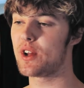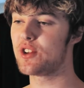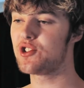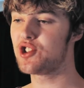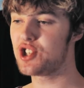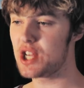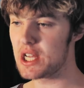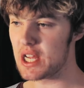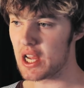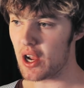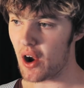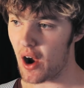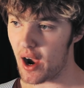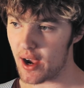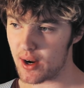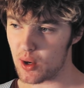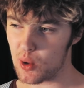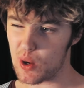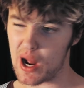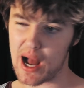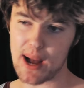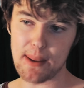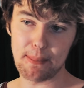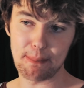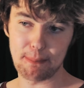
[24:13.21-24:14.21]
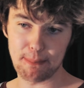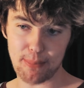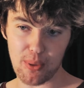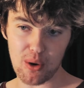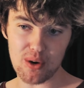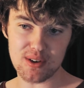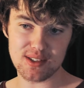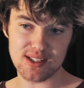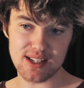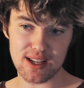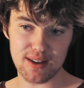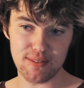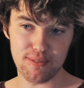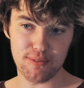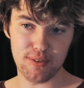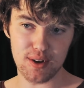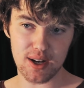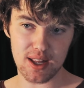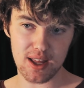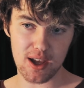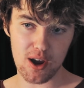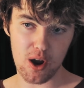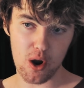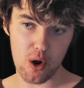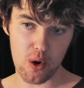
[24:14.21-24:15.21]
a G-Idol unboxing
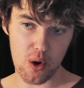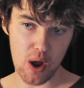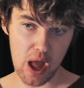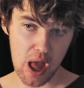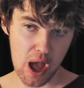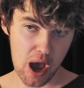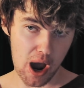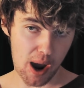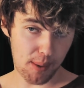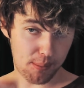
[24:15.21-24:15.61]
video.